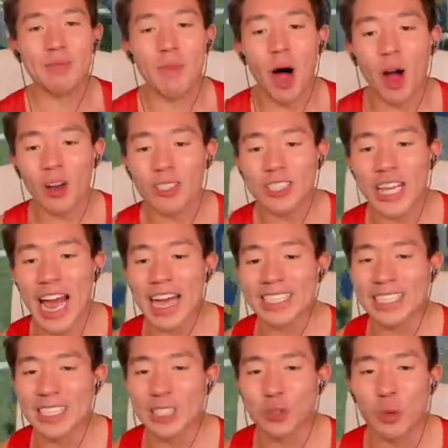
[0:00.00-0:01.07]
Lamar
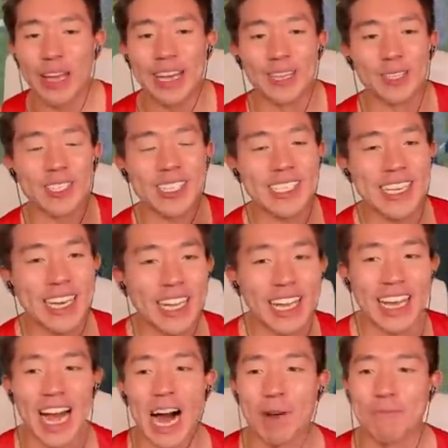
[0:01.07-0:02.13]
Jackson's wheels
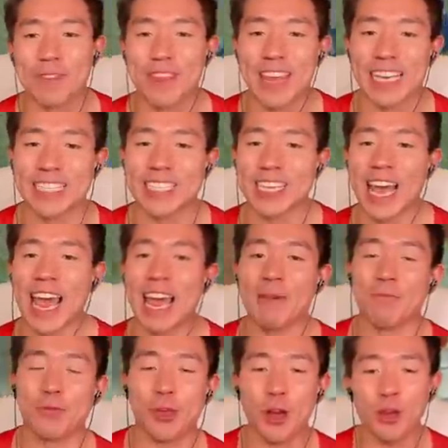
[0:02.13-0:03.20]
sealing up this
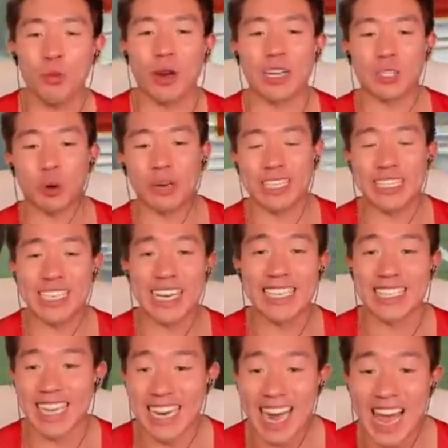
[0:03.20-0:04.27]
game.
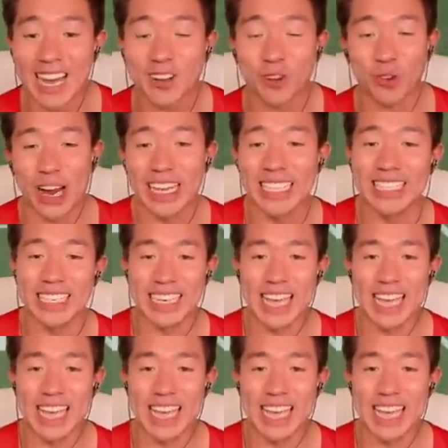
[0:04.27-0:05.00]
31-26 in a crazy